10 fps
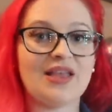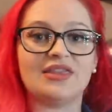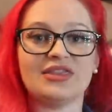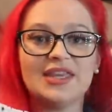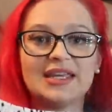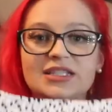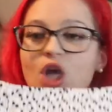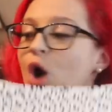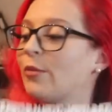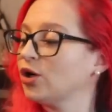This,
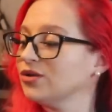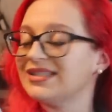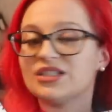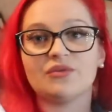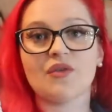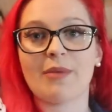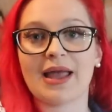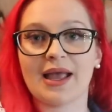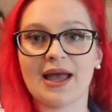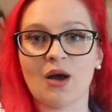oh my god, this with the
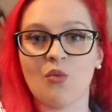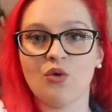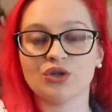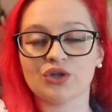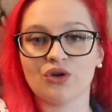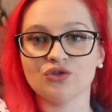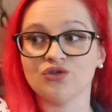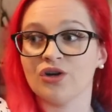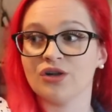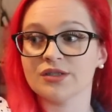black hat, what a
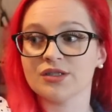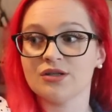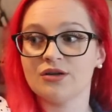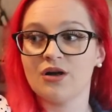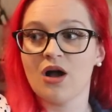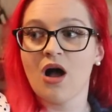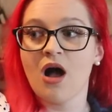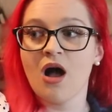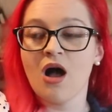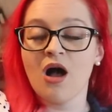contrast.
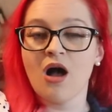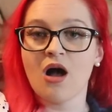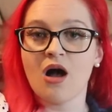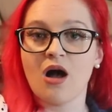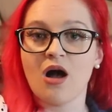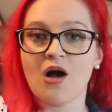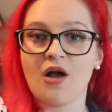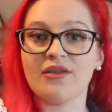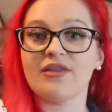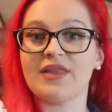That
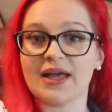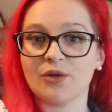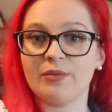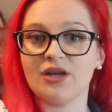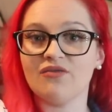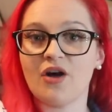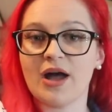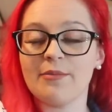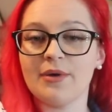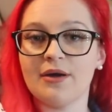could be a
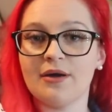vibe.